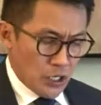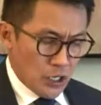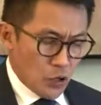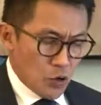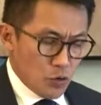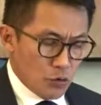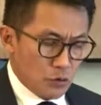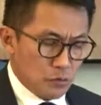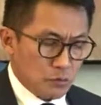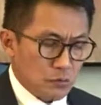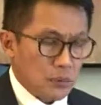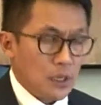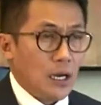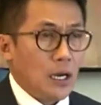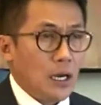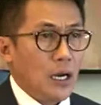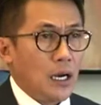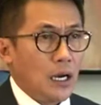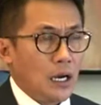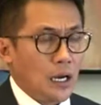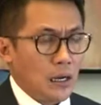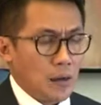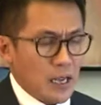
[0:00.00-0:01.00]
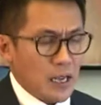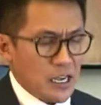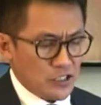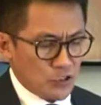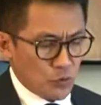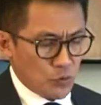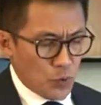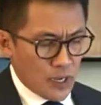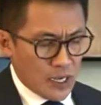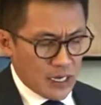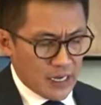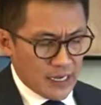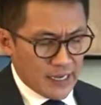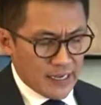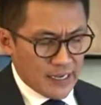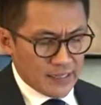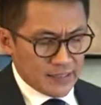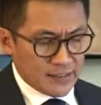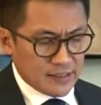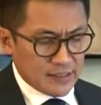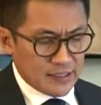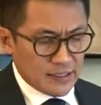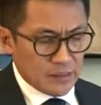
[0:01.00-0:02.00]
growth uh, as well
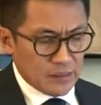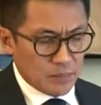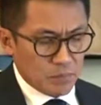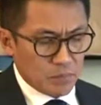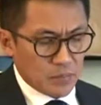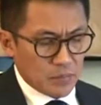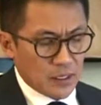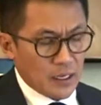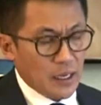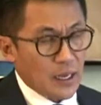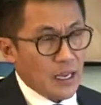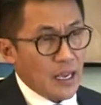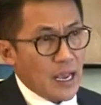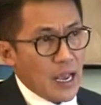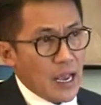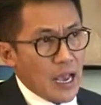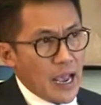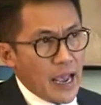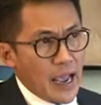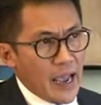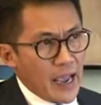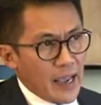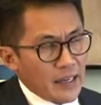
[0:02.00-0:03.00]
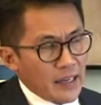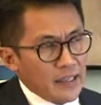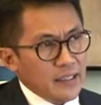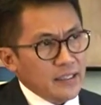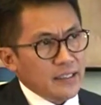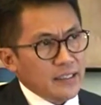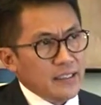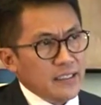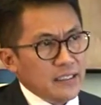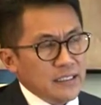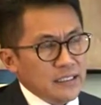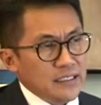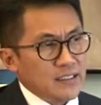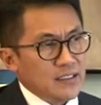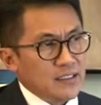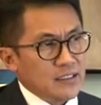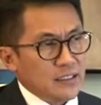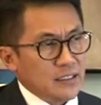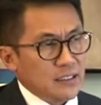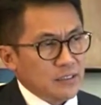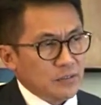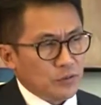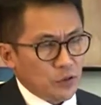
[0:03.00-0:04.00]
as um, any
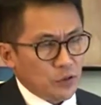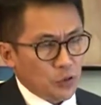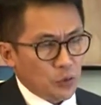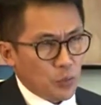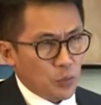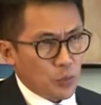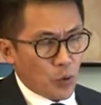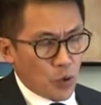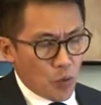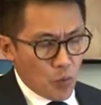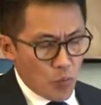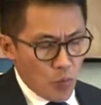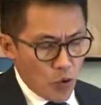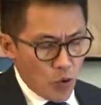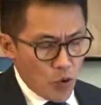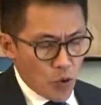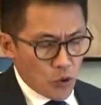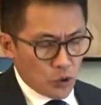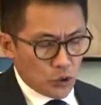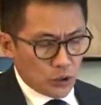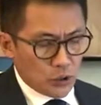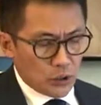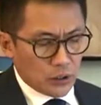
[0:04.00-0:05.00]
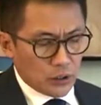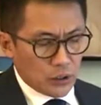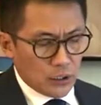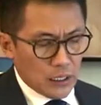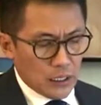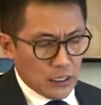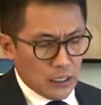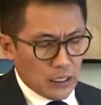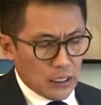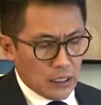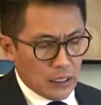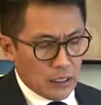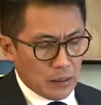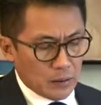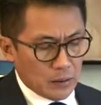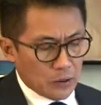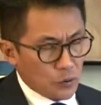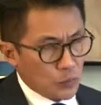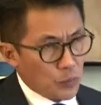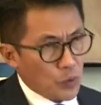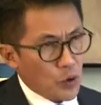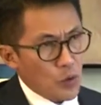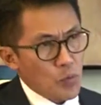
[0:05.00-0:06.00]
initiative to promote
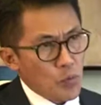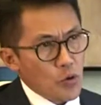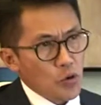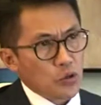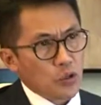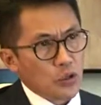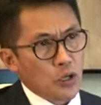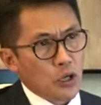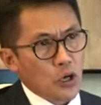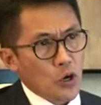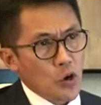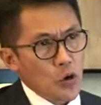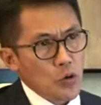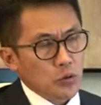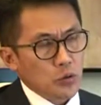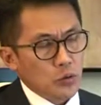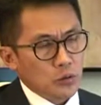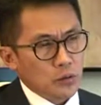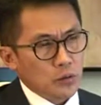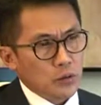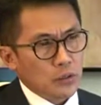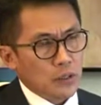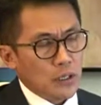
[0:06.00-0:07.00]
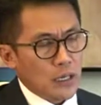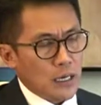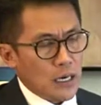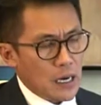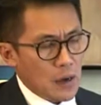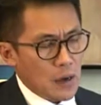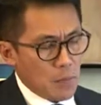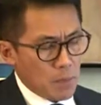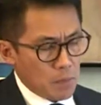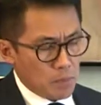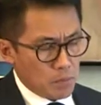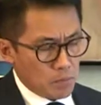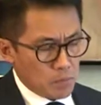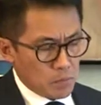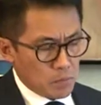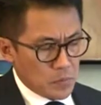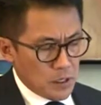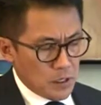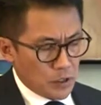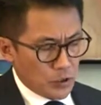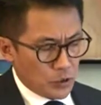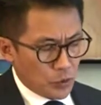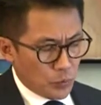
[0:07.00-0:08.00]
uh, to promote growth,
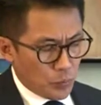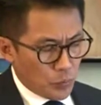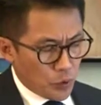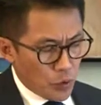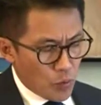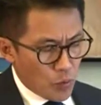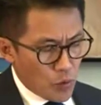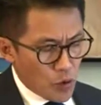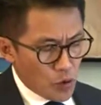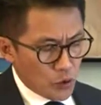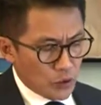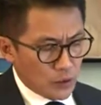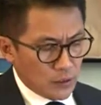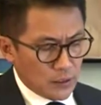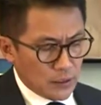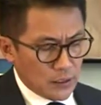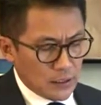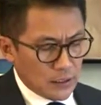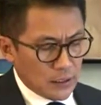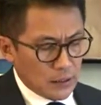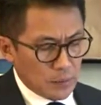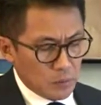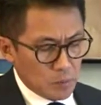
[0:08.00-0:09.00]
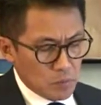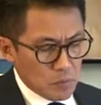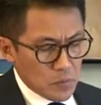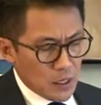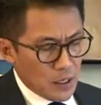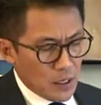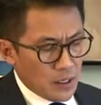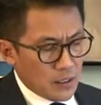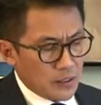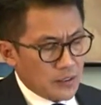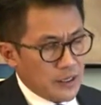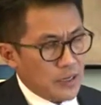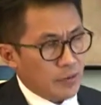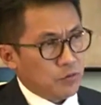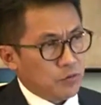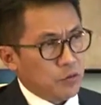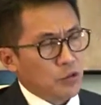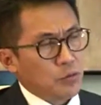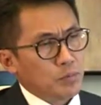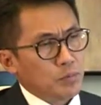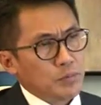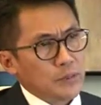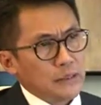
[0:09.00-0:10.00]
um, to promote the
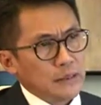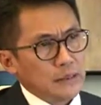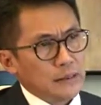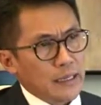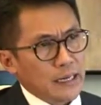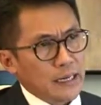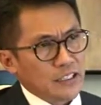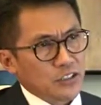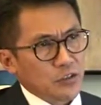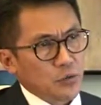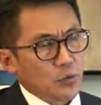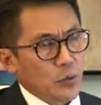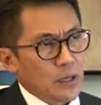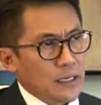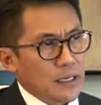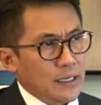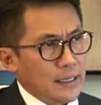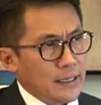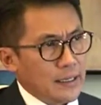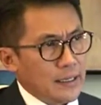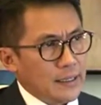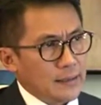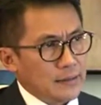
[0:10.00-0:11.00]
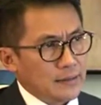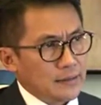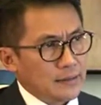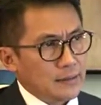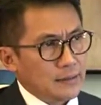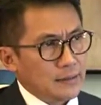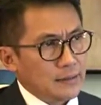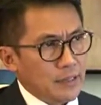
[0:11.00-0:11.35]
development as well as